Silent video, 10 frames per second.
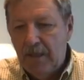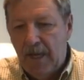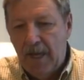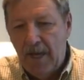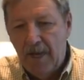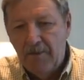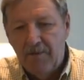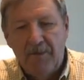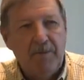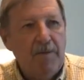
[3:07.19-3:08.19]

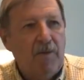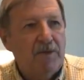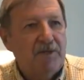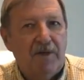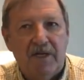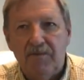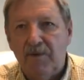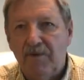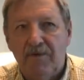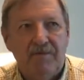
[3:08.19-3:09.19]
And the people at Western
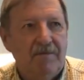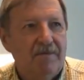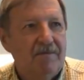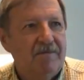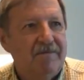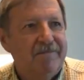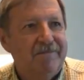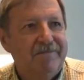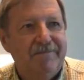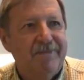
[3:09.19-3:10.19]
Electric
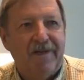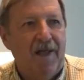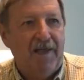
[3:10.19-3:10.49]
didn't